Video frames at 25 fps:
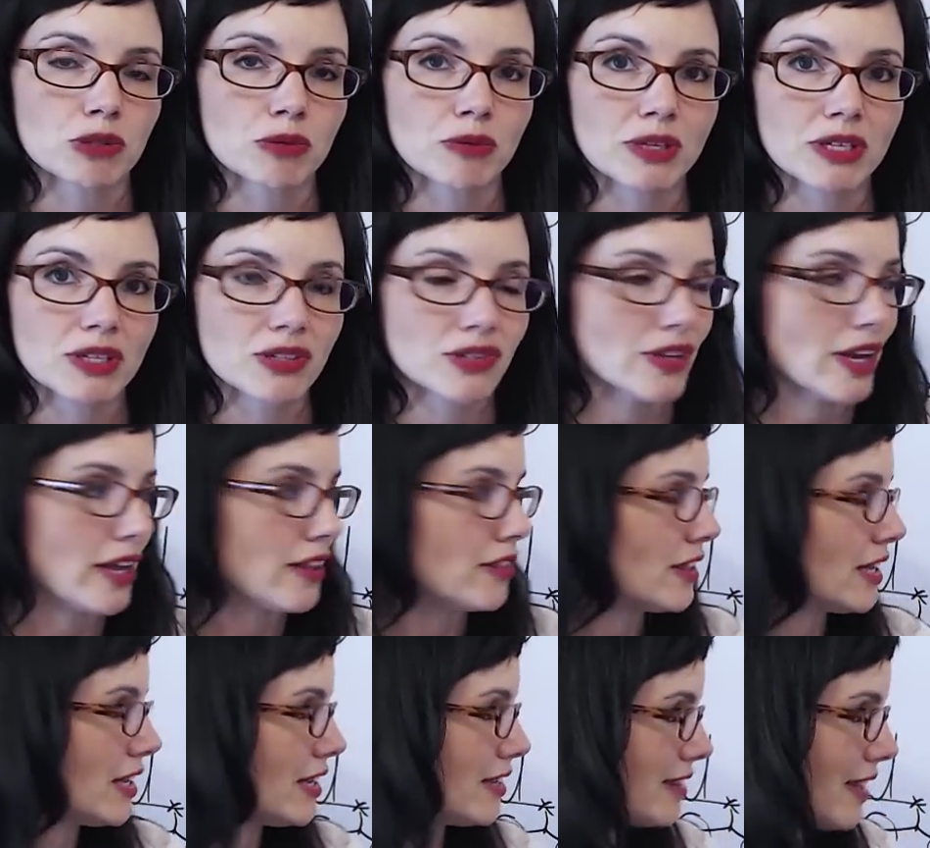we said
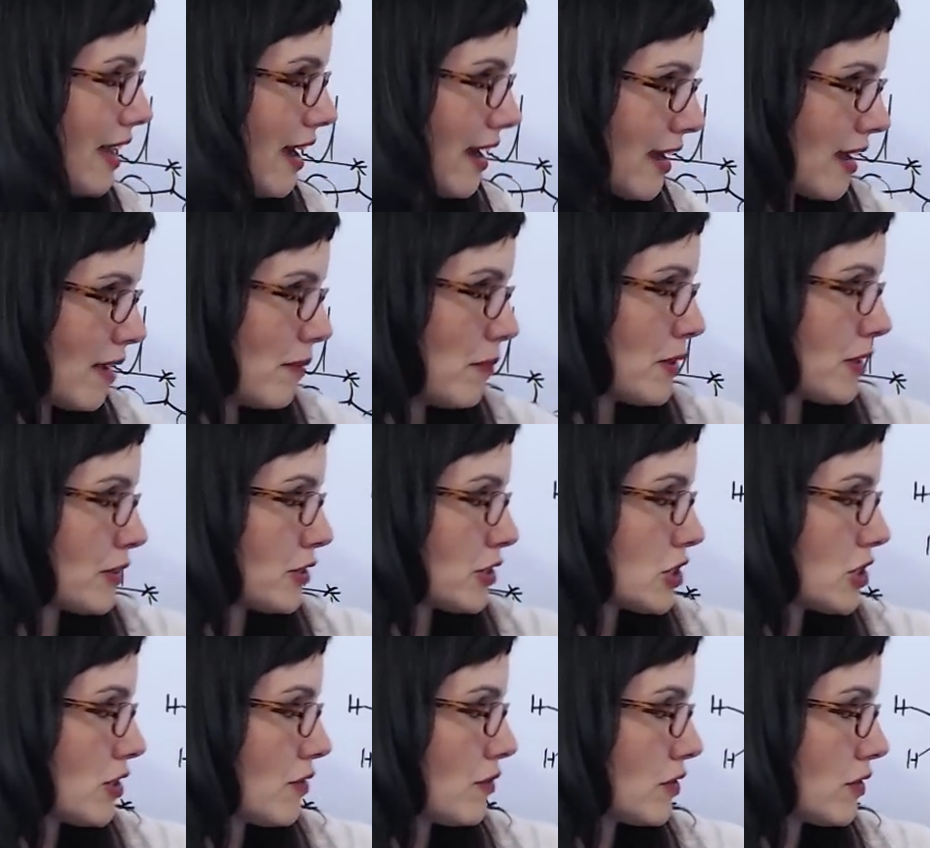that that chemical
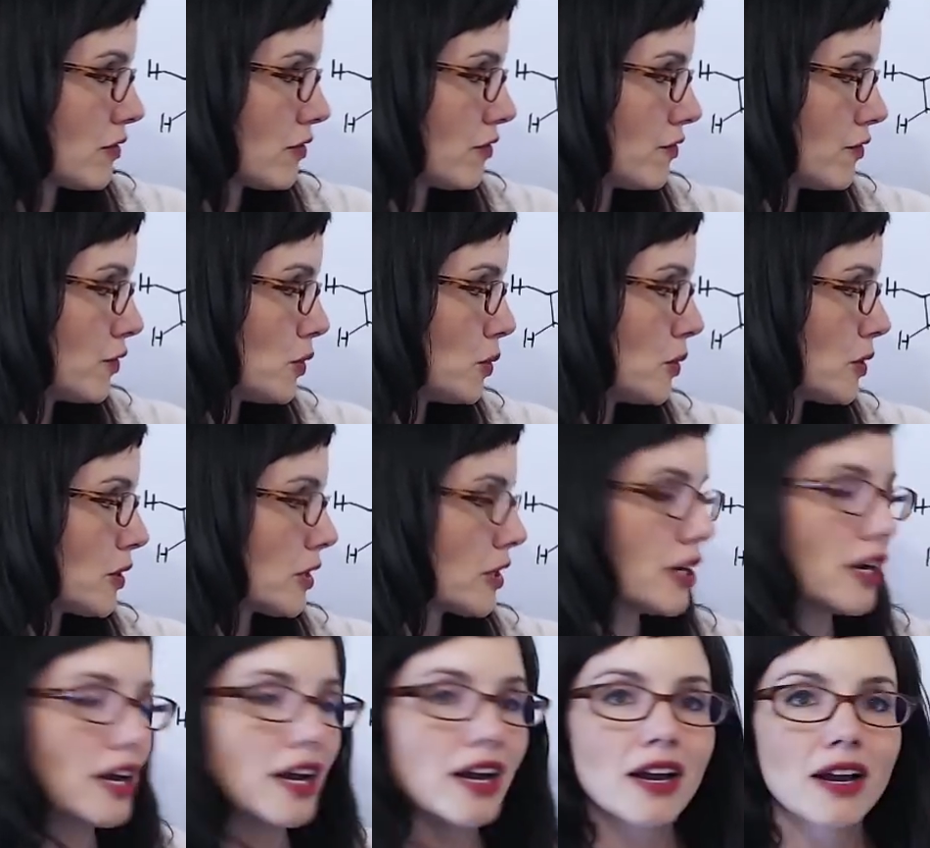shift of
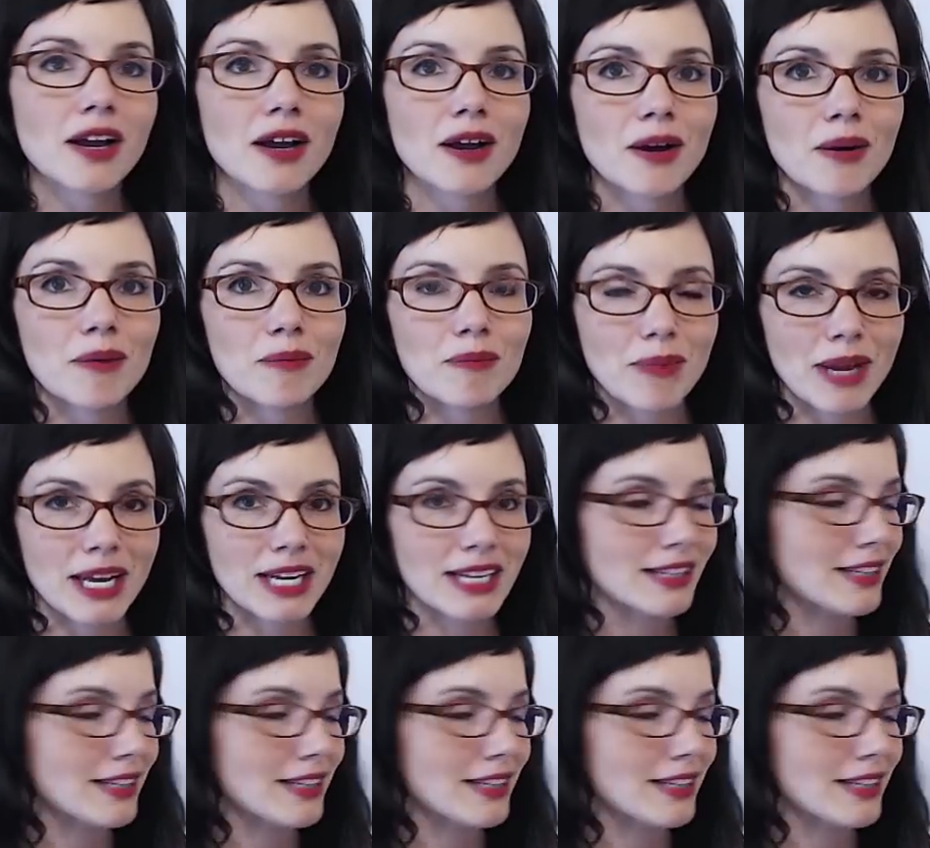4 made it